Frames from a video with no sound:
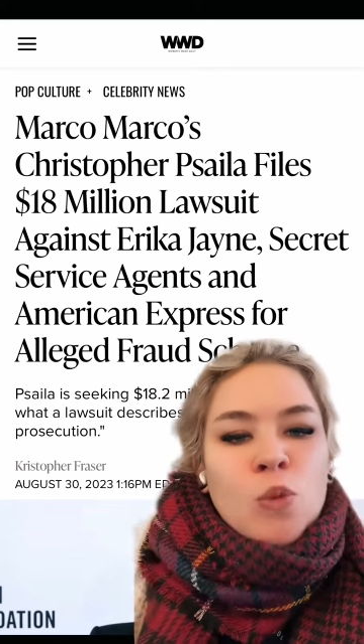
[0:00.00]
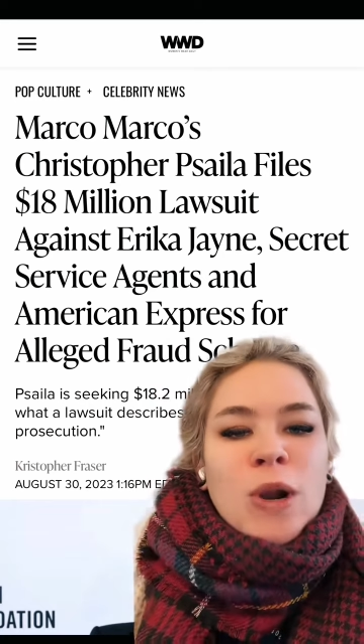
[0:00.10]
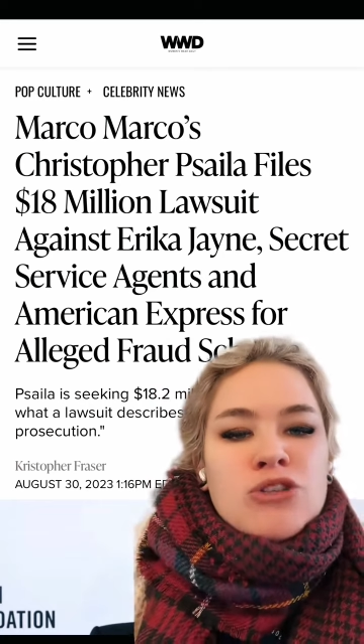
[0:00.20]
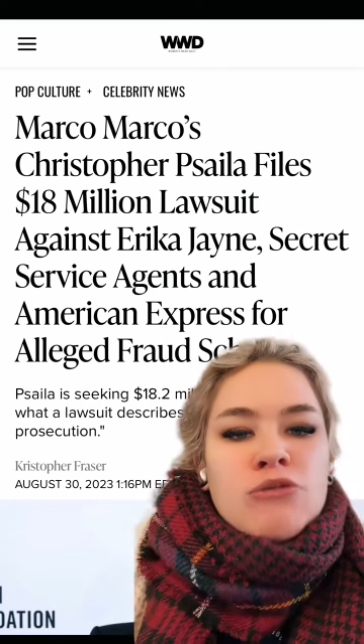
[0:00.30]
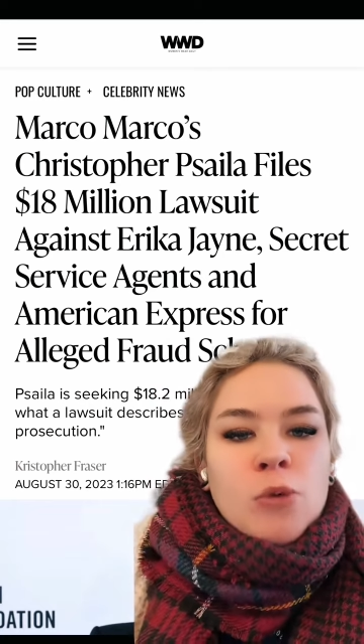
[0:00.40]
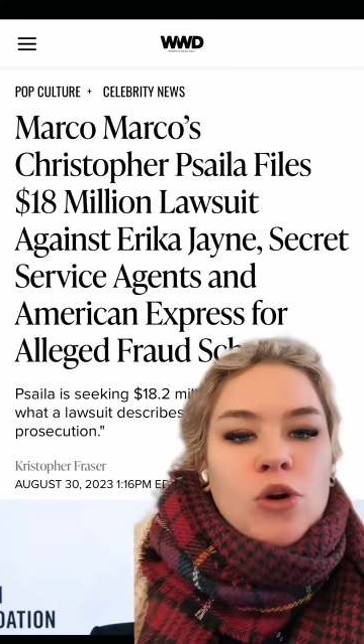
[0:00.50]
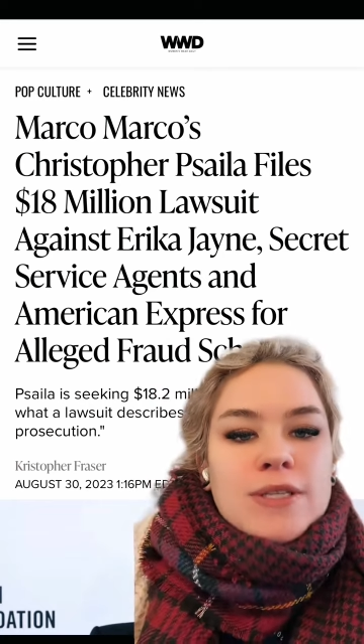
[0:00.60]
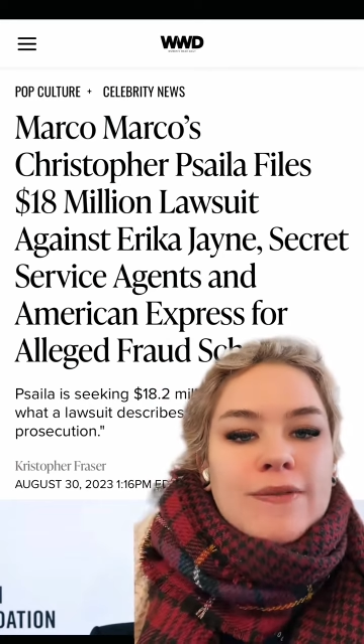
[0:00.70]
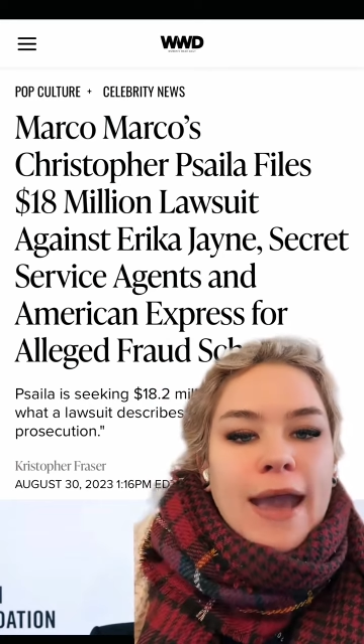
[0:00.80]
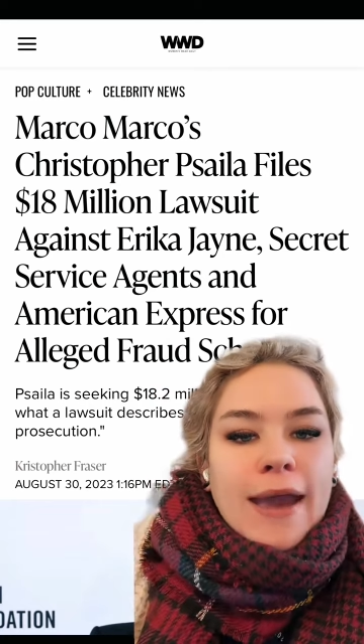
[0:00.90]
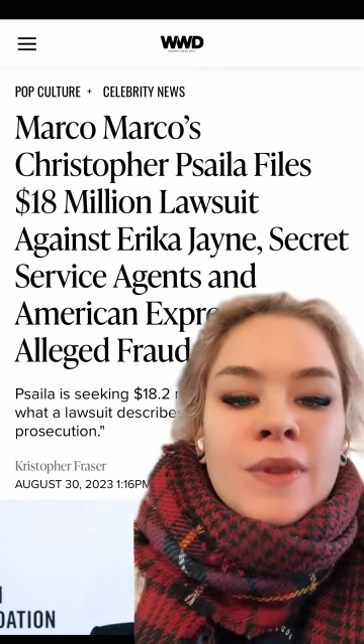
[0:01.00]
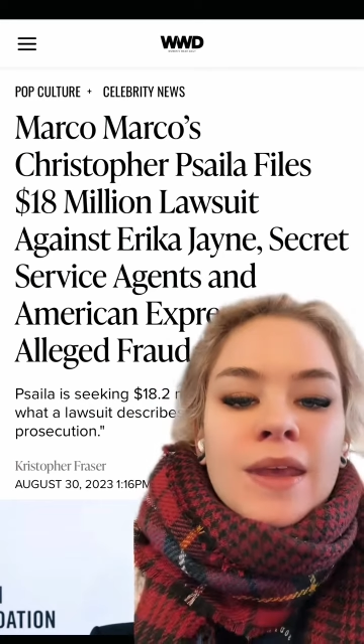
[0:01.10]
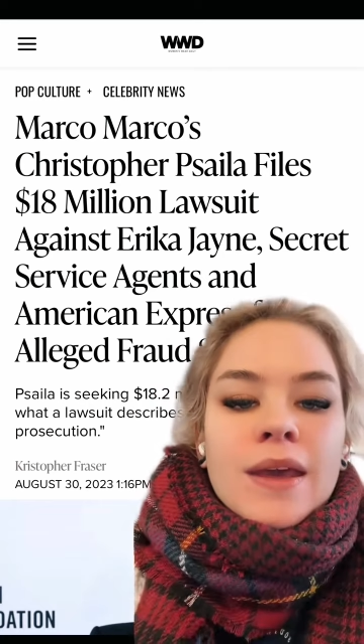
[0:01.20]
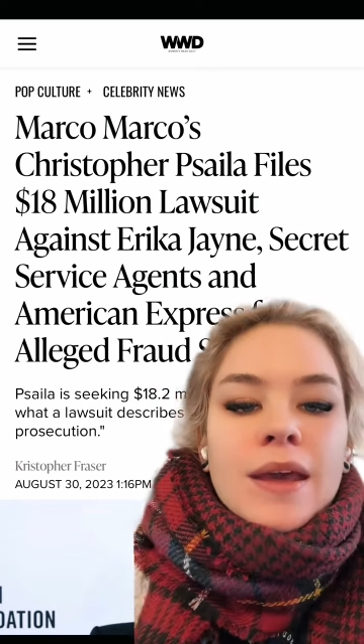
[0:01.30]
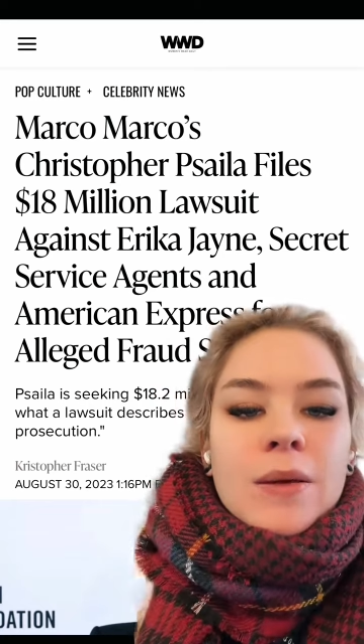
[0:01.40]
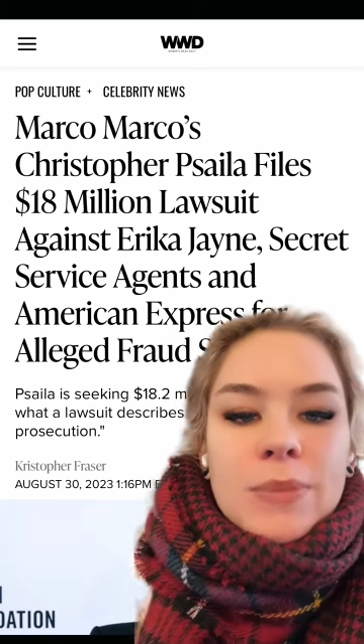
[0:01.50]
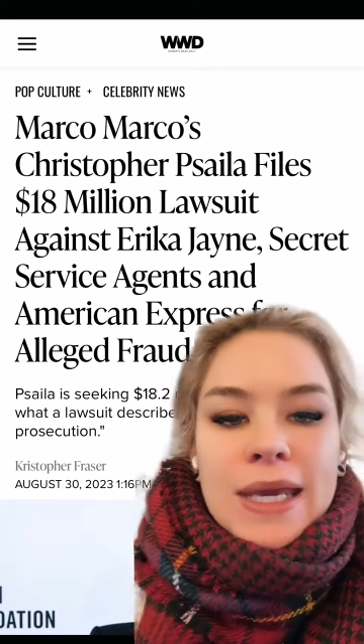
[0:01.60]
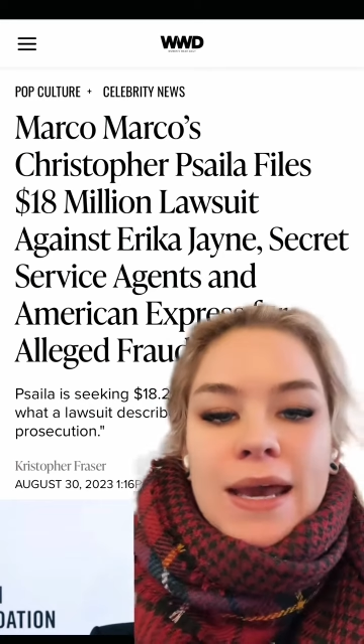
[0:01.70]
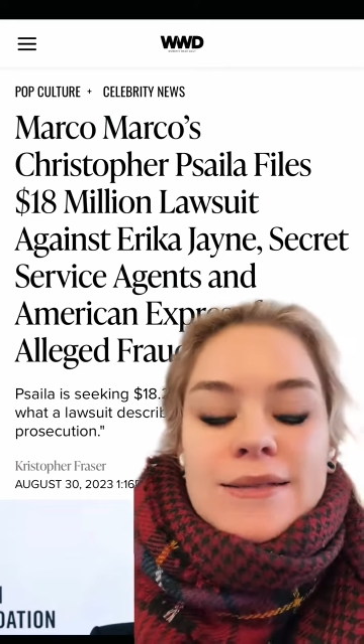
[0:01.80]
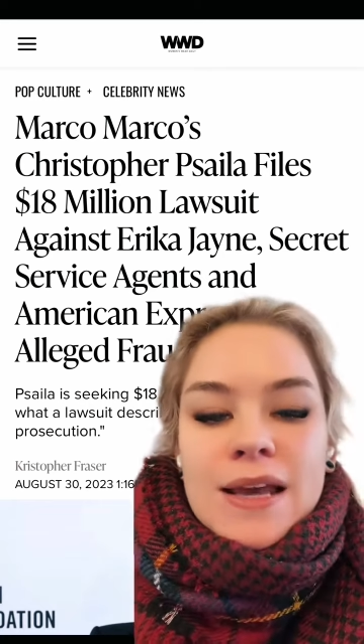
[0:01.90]
Where's remorse in that?
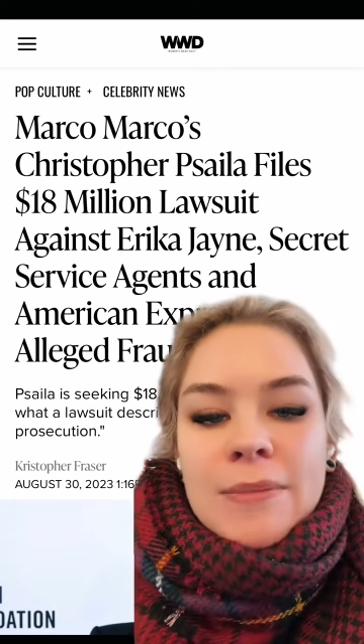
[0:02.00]
P.S.